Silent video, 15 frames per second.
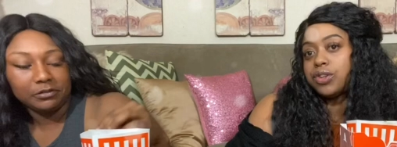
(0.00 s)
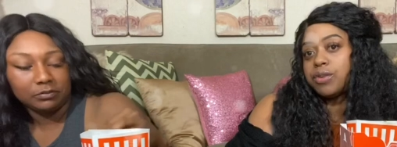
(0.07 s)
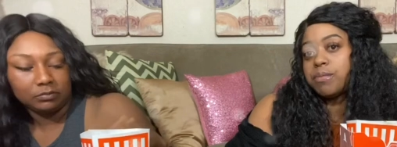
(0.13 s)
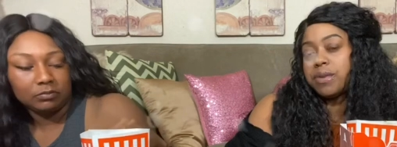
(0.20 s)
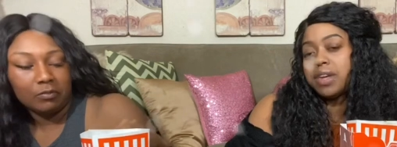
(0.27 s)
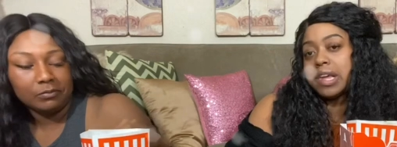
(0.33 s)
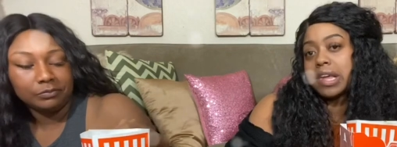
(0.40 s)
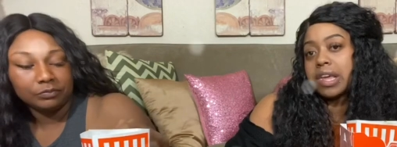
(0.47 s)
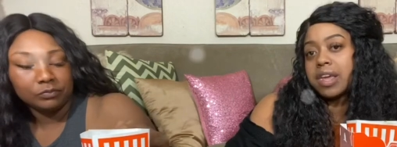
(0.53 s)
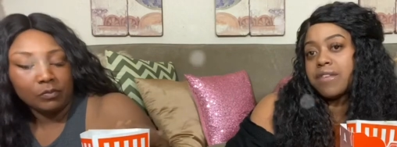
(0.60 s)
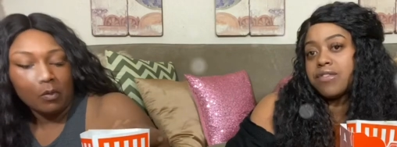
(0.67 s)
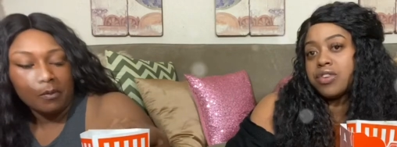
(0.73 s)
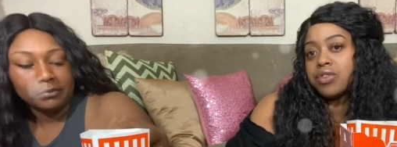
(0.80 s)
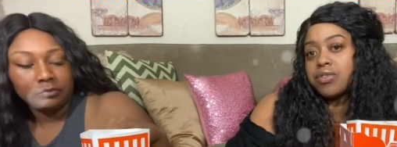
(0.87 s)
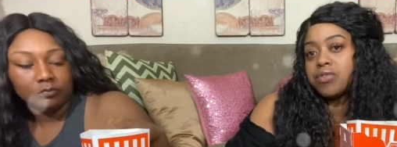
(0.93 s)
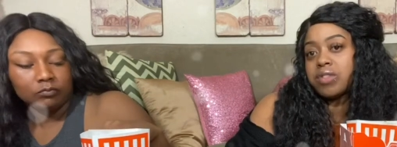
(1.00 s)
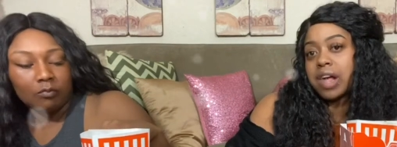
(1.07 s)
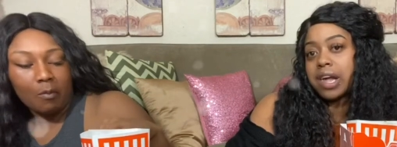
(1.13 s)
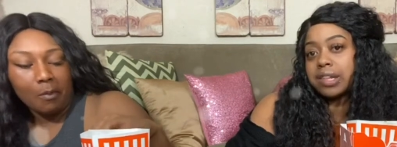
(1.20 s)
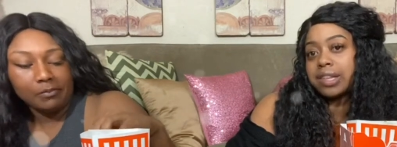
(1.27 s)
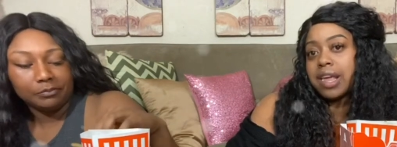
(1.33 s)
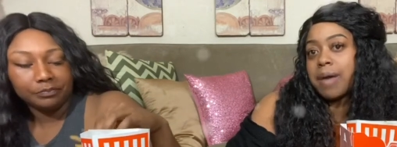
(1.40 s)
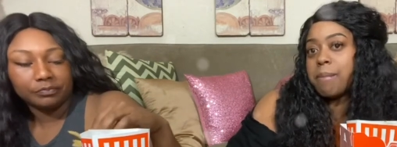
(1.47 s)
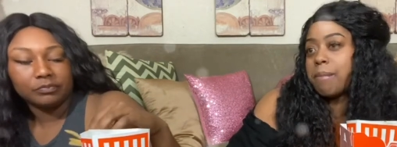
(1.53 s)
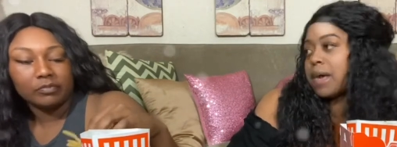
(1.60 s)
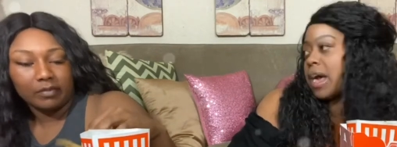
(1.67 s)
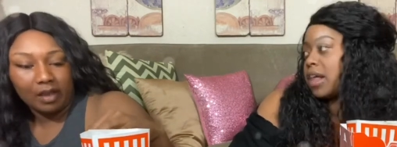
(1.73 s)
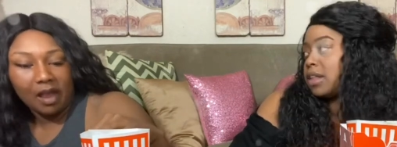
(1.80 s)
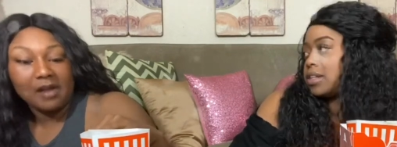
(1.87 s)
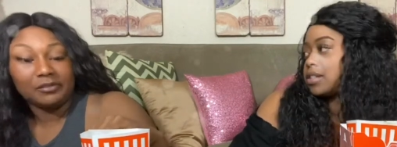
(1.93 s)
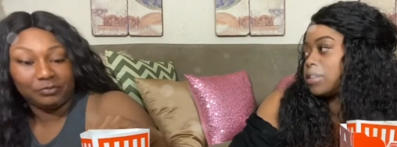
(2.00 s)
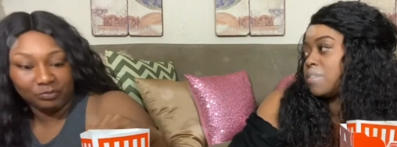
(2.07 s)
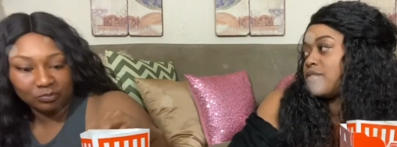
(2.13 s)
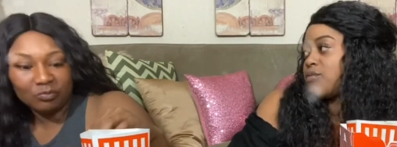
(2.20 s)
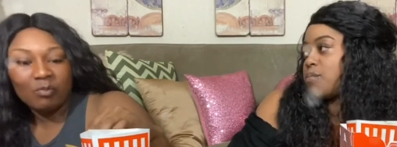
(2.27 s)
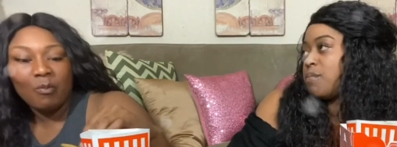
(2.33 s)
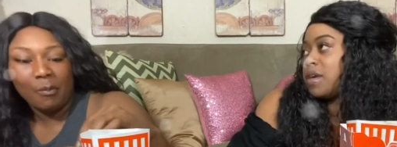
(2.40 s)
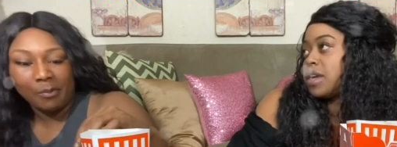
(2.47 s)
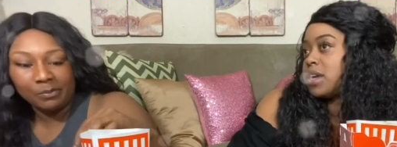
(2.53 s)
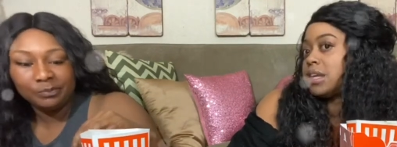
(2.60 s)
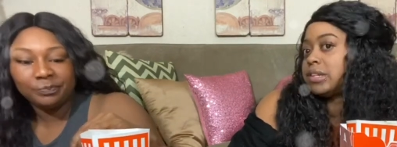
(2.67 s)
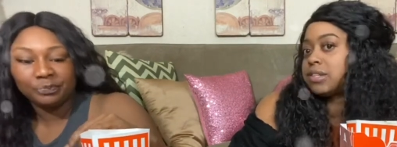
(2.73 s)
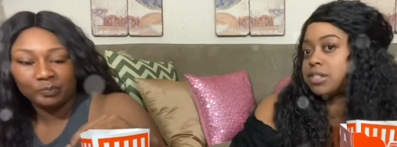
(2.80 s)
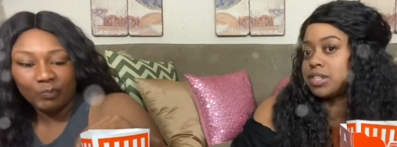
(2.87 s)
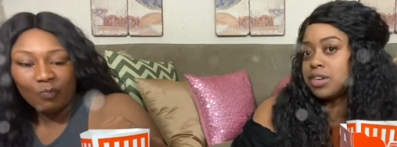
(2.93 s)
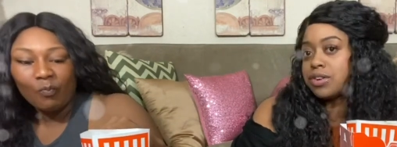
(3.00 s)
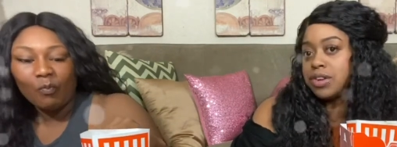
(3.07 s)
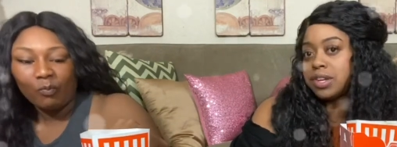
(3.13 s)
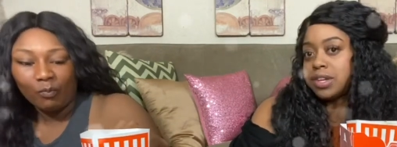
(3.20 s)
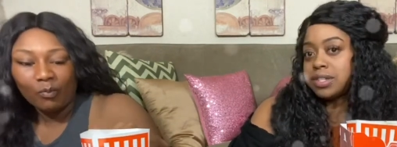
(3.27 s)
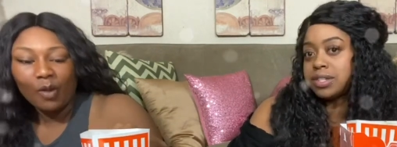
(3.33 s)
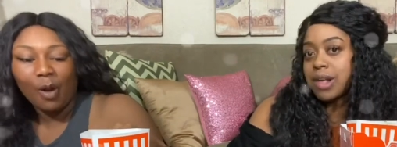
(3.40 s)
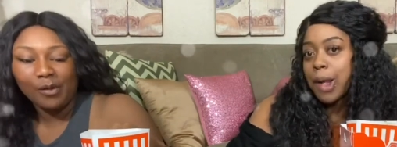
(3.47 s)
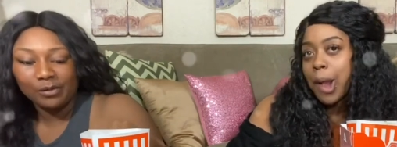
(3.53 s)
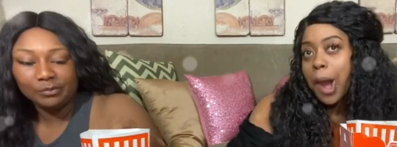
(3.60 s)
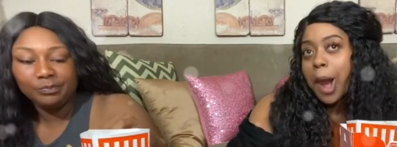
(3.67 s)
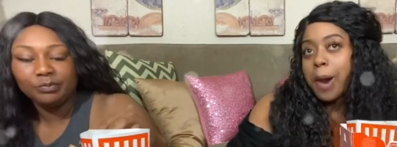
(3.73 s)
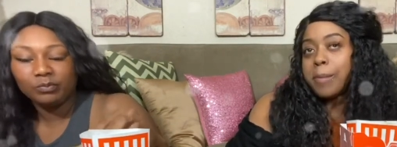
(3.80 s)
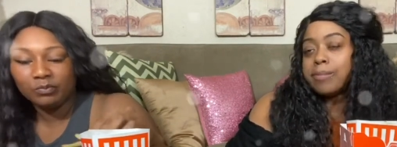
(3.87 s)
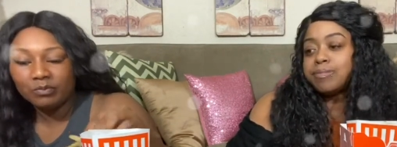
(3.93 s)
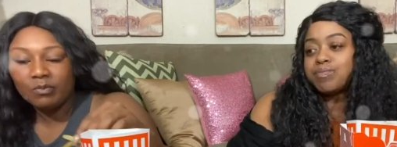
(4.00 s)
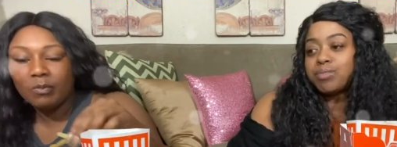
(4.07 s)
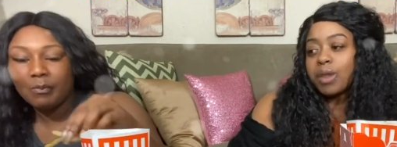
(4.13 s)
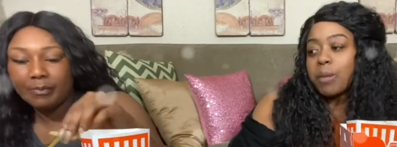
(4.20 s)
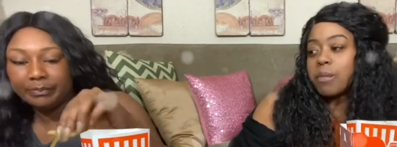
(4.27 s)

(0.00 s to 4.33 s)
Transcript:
Speaker 1: men give you like that balance of mm-hmm. being serious. Mm-hmm.